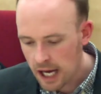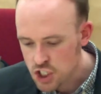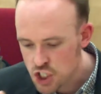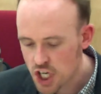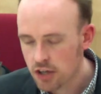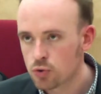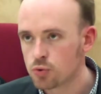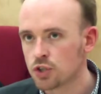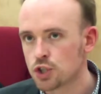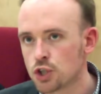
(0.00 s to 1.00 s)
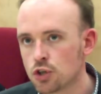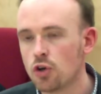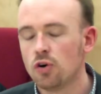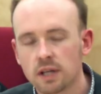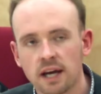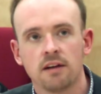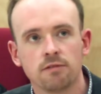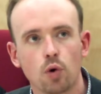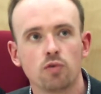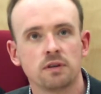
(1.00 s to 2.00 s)
and shareholders should not get
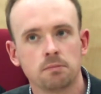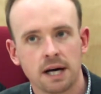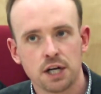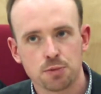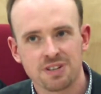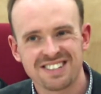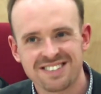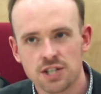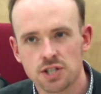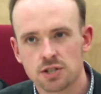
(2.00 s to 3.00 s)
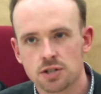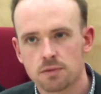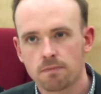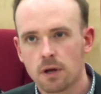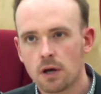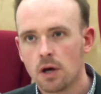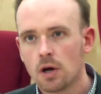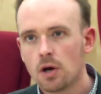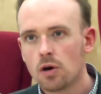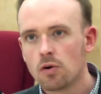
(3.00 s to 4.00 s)
involved in management decisions.
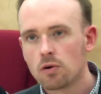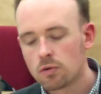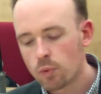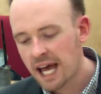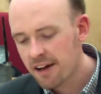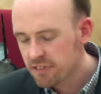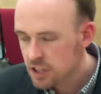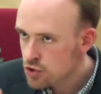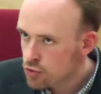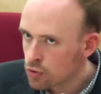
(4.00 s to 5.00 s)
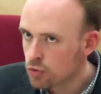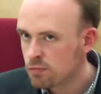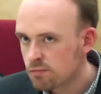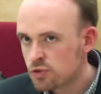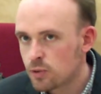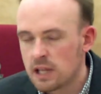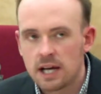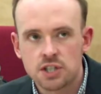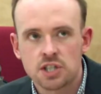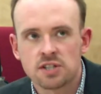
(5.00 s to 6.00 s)
We have this rule to a
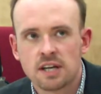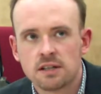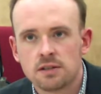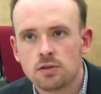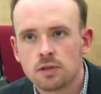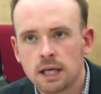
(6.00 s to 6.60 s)
large extent in